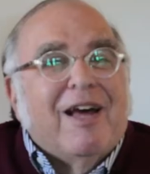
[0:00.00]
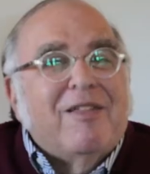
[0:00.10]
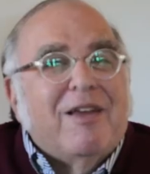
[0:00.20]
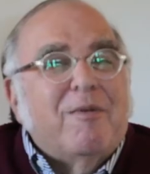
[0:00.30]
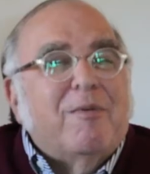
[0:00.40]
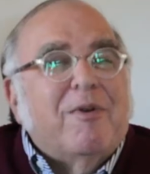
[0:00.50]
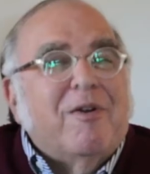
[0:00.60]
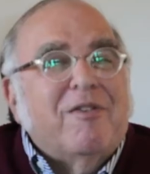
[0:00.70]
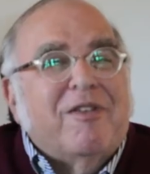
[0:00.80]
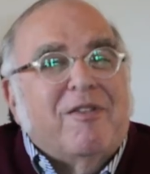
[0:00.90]
They were
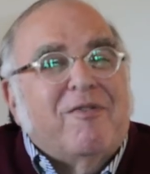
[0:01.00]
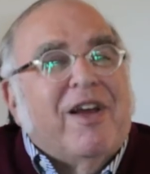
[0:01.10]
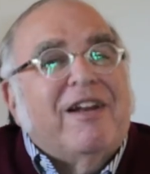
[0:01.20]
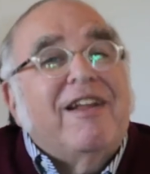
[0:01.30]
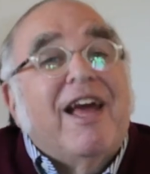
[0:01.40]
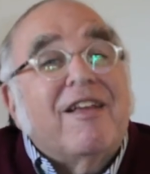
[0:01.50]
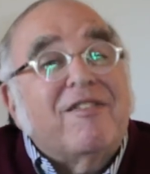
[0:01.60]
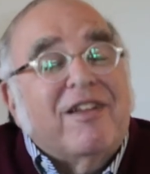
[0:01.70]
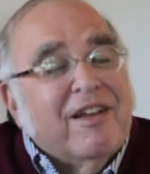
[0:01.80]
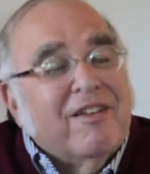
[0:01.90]
rehearsing the
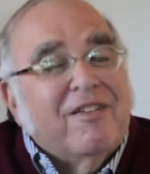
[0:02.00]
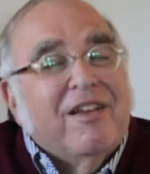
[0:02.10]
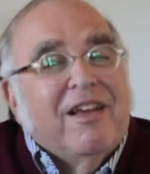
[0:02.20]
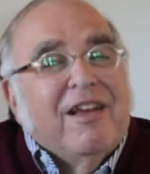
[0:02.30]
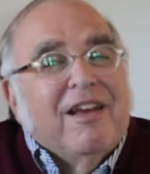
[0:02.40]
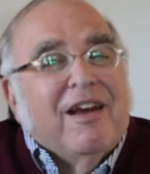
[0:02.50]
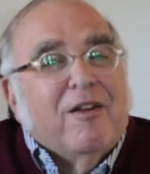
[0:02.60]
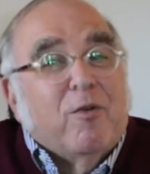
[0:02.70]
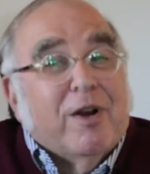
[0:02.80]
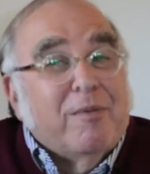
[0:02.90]
Fantasticks
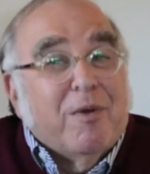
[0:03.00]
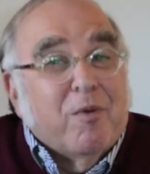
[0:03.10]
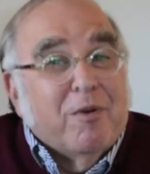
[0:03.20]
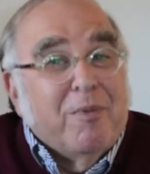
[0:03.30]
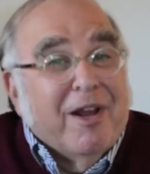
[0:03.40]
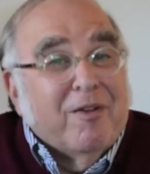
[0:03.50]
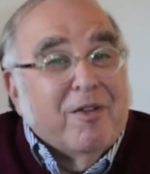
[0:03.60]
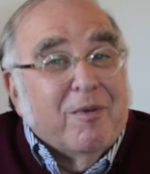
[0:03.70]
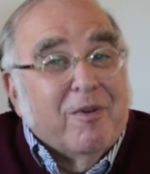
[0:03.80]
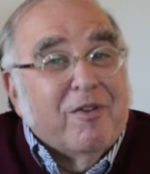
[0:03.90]
uh, directed by Word Baker,
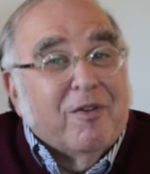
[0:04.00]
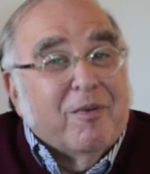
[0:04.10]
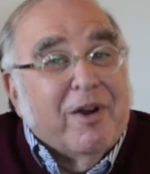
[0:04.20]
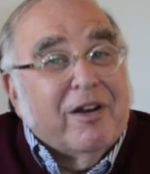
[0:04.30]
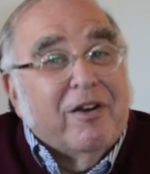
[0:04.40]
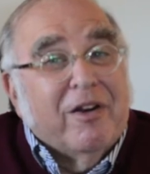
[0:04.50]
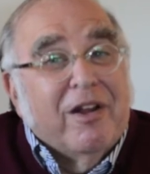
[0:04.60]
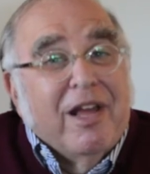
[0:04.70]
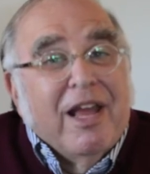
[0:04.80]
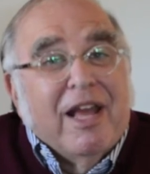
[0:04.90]
the original director,
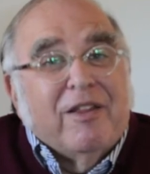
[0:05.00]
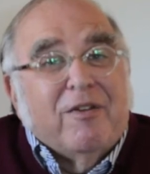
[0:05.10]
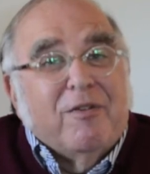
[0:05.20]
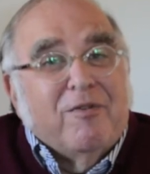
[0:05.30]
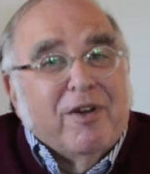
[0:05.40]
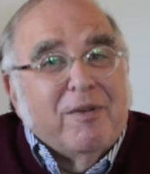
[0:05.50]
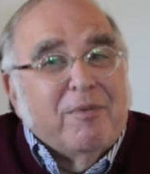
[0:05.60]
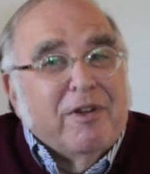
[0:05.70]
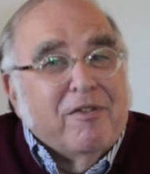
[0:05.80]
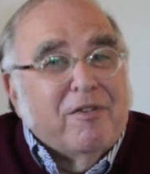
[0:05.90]
and they couldn't find a
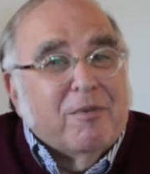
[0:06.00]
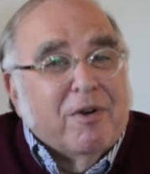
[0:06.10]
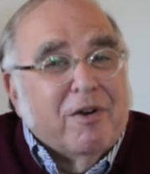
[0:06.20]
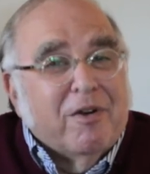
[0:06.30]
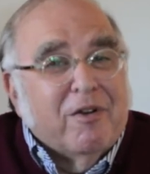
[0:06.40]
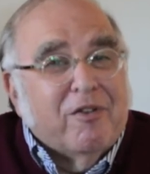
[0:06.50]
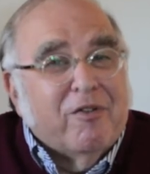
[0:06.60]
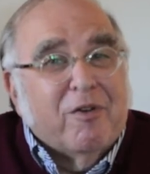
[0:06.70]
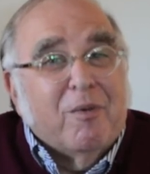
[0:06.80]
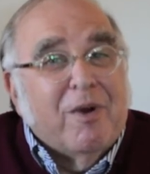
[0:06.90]
place to rehearse
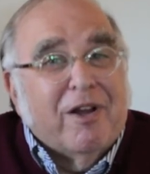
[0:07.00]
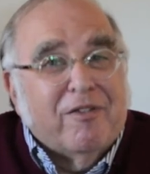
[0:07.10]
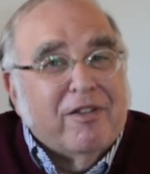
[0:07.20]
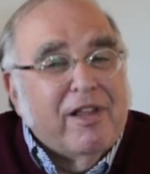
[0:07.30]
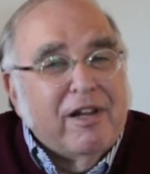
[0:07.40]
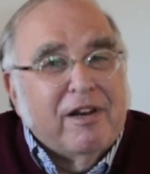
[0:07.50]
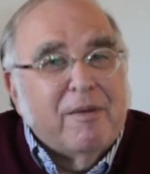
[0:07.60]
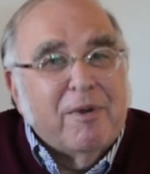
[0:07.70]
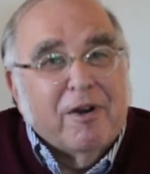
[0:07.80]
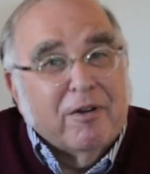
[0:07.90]
for a while, so they ended
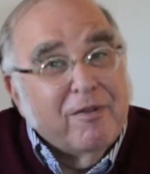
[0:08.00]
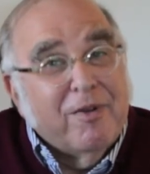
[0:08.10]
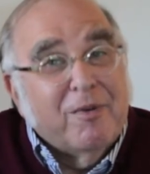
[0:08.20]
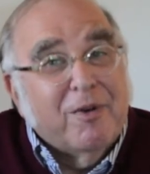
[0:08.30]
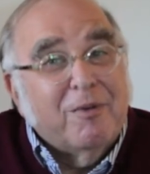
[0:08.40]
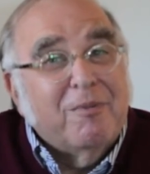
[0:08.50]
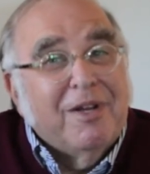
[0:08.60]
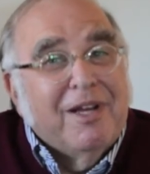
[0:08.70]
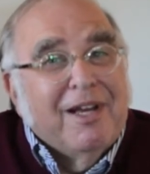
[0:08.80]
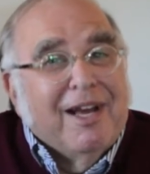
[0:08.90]
up in our living room,
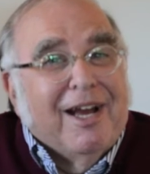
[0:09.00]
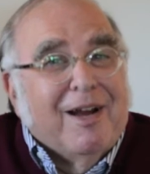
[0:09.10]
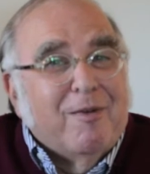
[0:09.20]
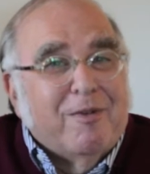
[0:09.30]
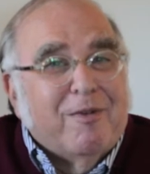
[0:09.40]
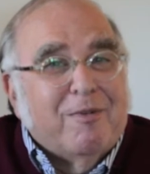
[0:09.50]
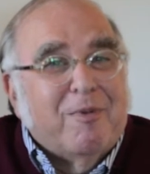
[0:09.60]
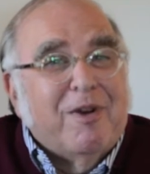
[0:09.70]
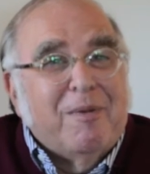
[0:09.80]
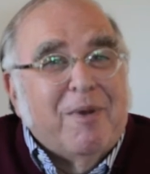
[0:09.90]
uh, which was
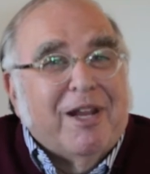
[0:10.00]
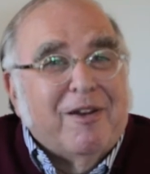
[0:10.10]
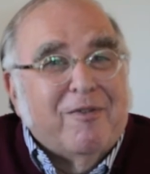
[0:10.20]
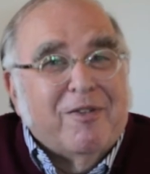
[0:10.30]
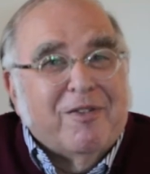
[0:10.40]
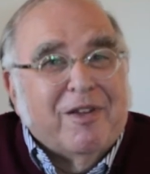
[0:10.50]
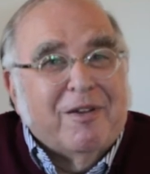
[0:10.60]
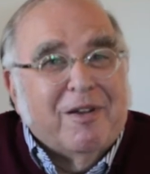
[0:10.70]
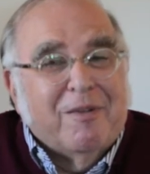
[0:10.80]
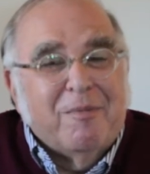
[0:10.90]
pretty
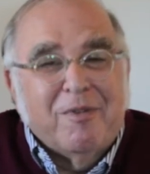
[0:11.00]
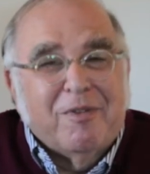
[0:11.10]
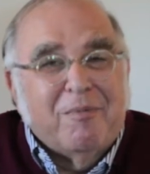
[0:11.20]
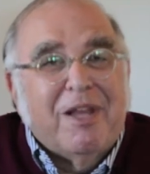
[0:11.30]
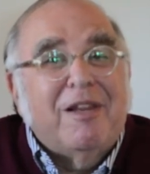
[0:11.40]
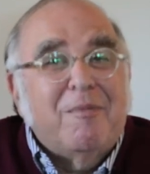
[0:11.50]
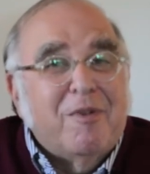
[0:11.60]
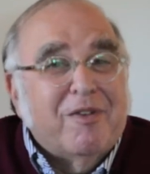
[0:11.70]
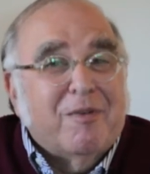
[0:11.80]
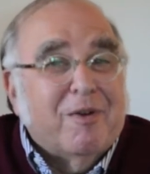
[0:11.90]
magnificent. Uh, music, mainly
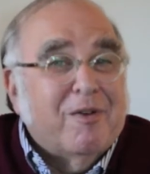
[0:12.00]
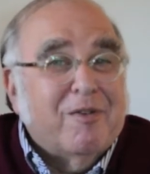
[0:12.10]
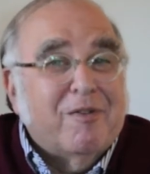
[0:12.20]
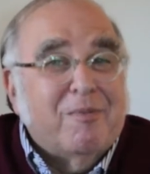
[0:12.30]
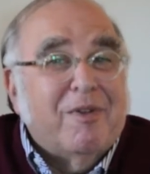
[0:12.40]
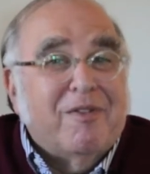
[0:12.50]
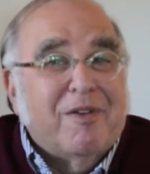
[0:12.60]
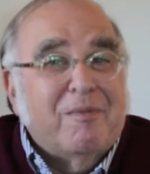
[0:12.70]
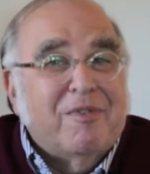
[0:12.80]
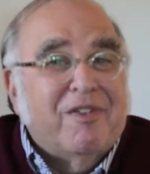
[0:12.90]
music rehearsals, but
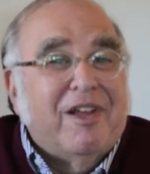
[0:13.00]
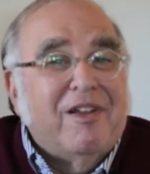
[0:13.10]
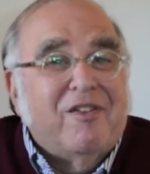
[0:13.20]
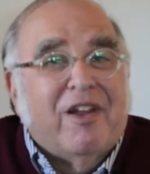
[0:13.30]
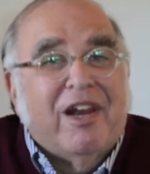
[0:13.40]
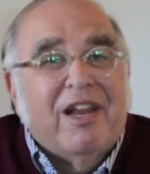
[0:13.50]
some staging.